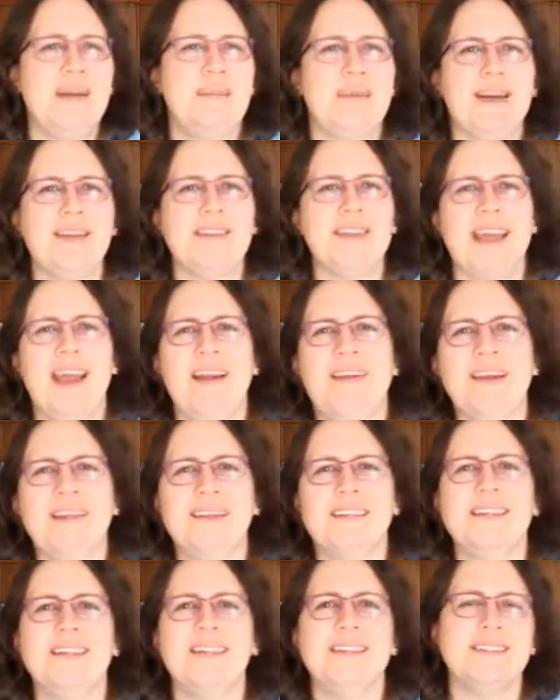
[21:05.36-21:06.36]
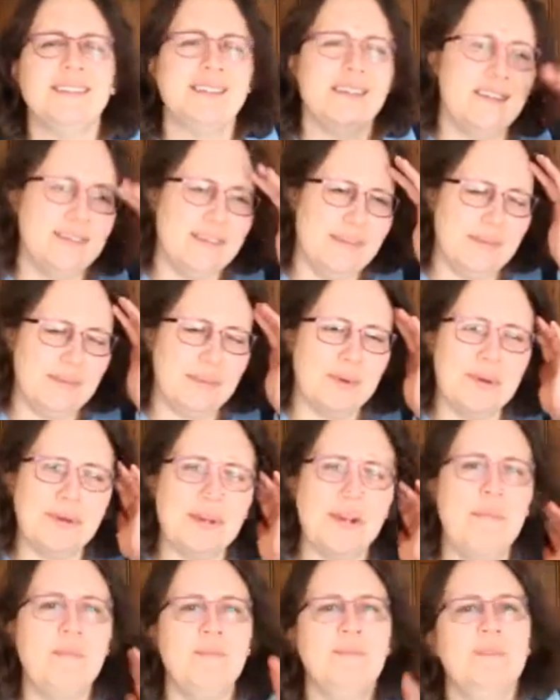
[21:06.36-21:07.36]
about the characters and the
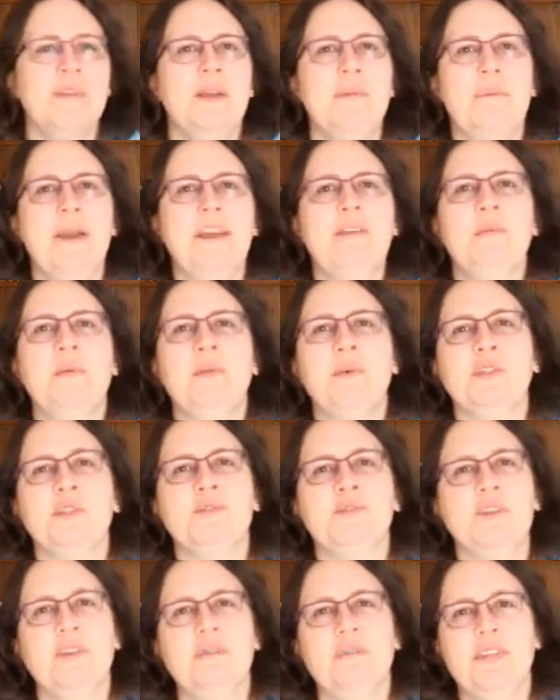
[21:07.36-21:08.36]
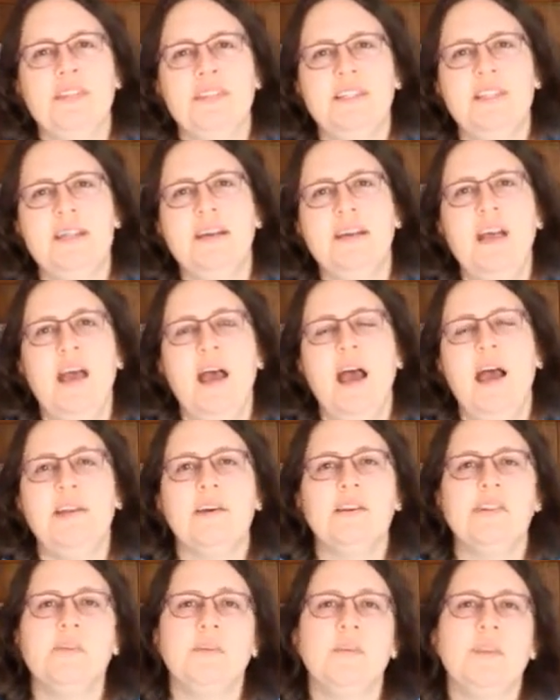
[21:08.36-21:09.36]
book made me want to reread it, and I
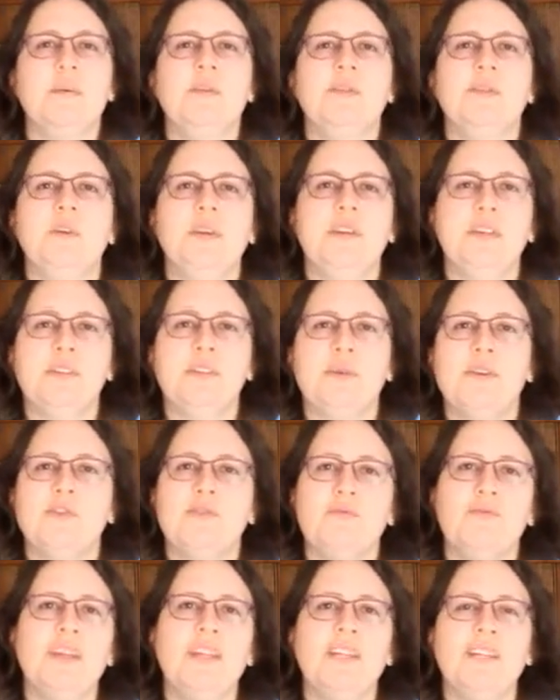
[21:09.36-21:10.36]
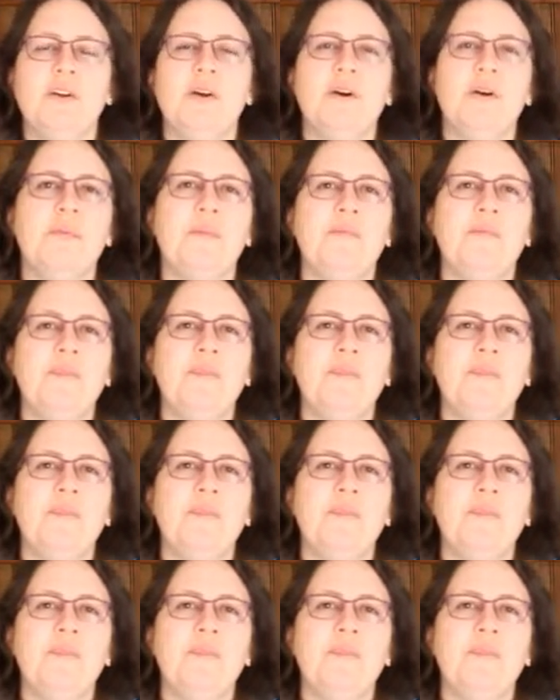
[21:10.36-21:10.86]
saw they were doing a special read-along.